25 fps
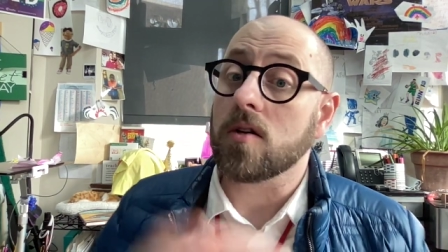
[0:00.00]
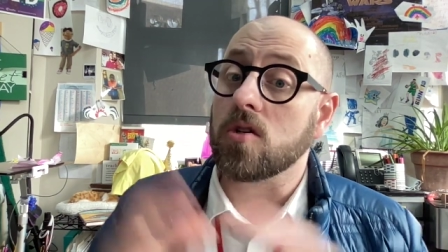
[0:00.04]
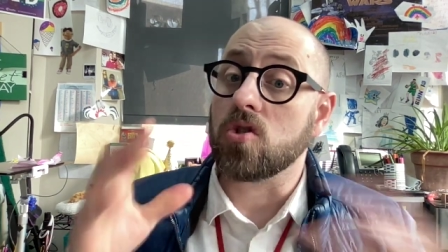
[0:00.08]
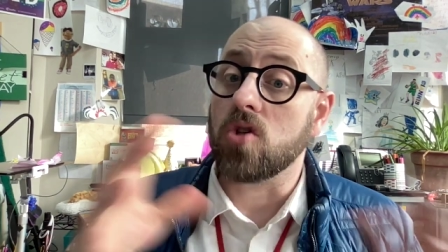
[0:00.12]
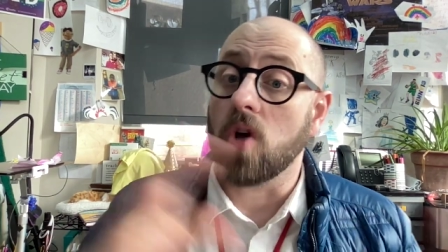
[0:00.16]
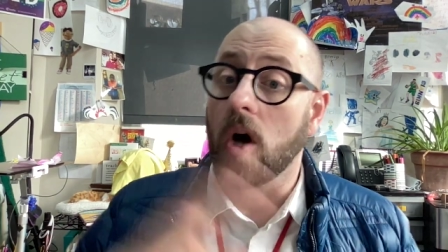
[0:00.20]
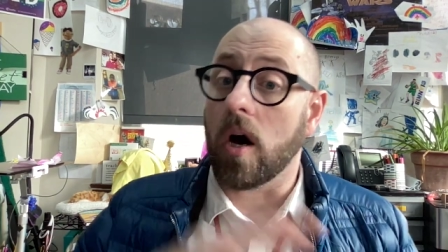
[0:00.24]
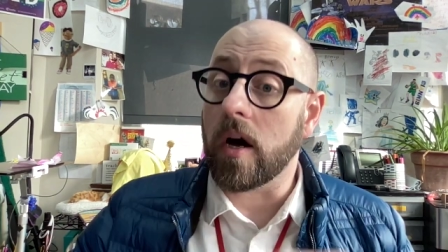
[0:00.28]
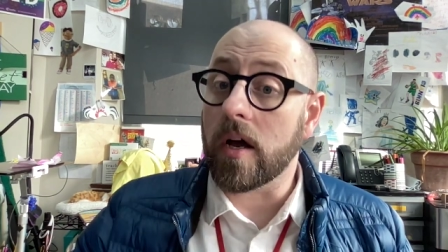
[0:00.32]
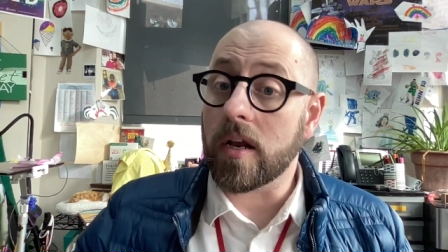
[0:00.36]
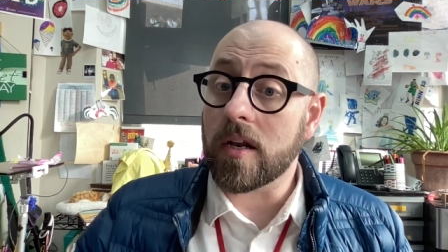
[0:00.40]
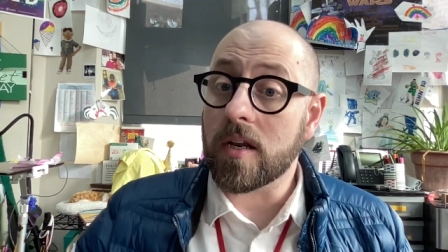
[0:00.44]

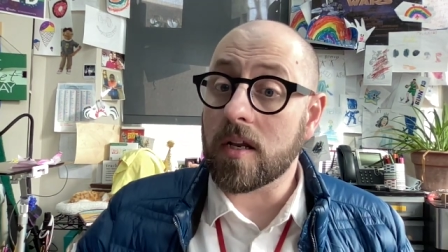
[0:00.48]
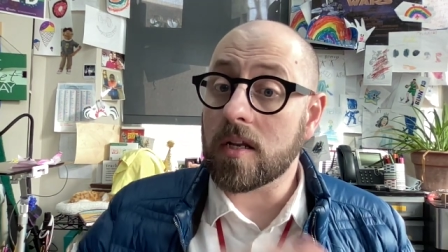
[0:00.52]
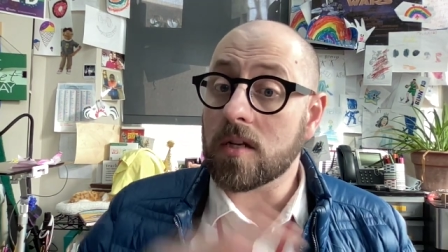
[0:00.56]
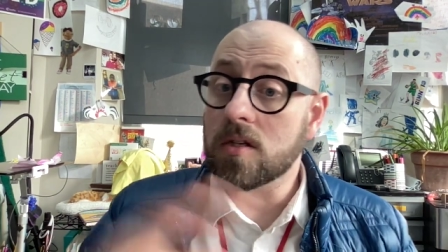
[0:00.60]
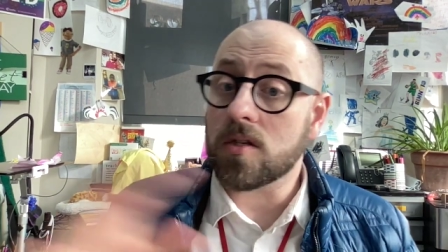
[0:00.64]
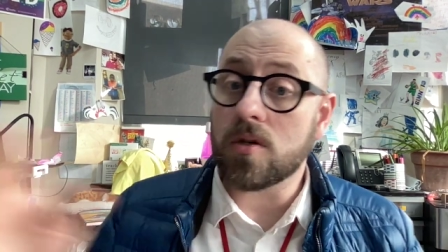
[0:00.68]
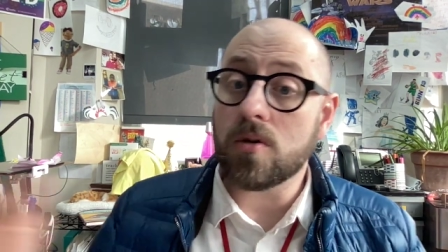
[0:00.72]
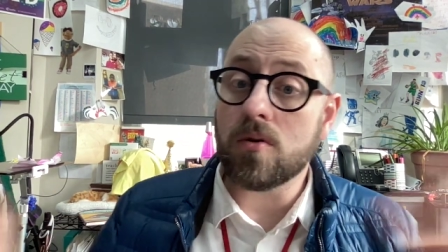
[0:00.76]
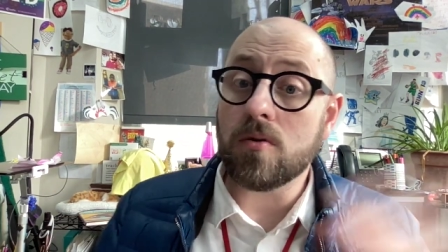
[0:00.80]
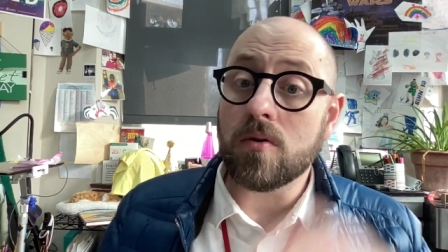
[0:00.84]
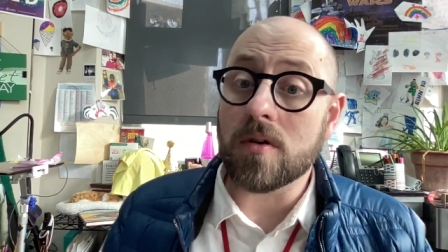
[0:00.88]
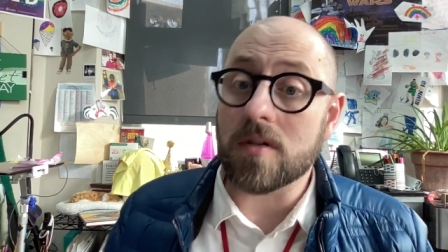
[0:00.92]
dawn
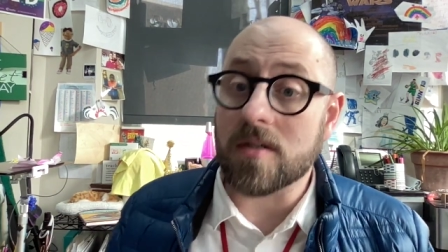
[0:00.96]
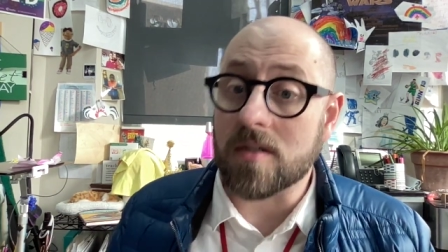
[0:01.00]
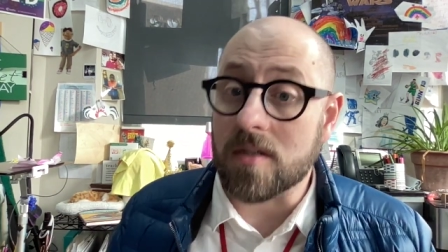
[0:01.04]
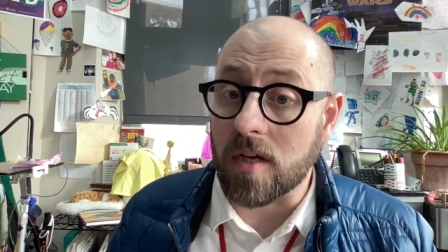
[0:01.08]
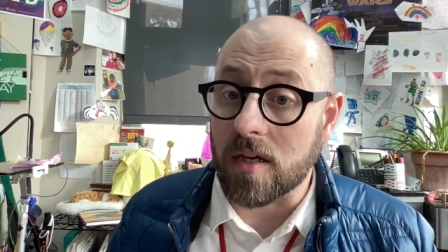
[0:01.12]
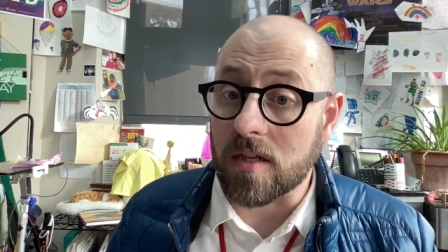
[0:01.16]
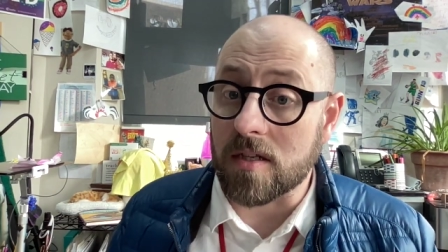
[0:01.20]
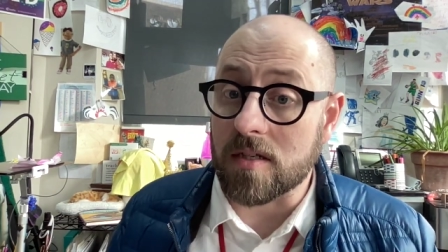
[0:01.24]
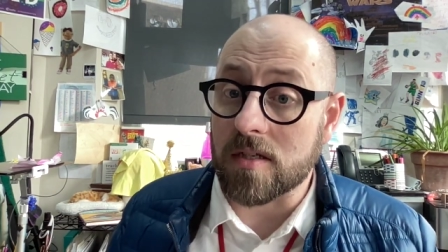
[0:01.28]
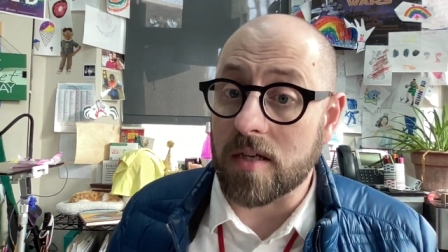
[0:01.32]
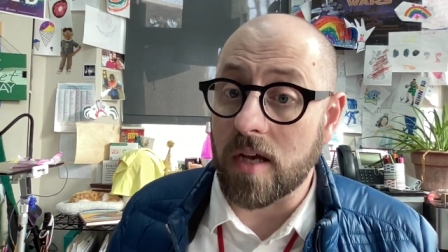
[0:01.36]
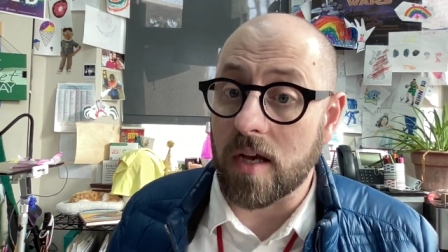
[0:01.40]
to
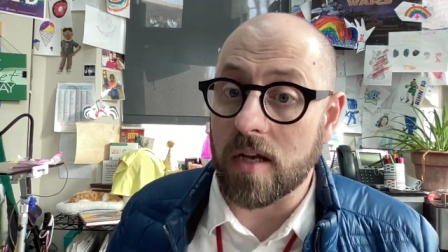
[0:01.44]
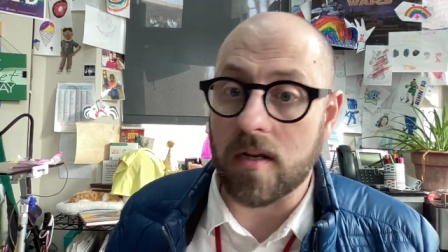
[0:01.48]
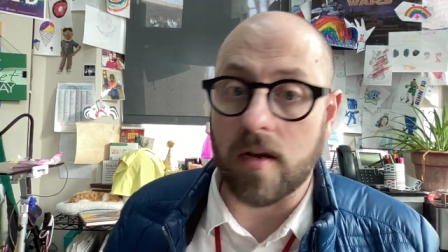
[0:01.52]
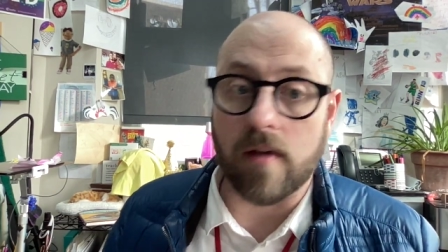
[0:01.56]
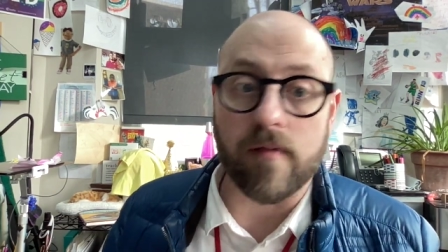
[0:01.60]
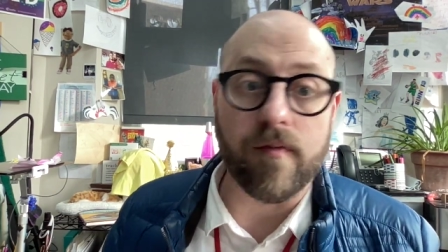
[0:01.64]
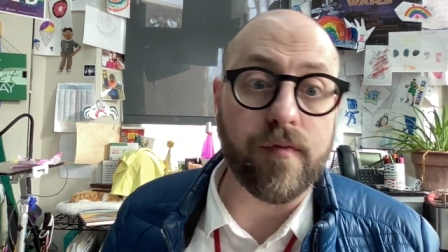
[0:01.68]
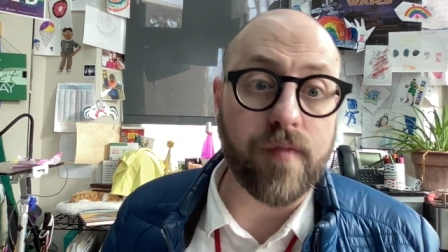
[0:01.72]
sunset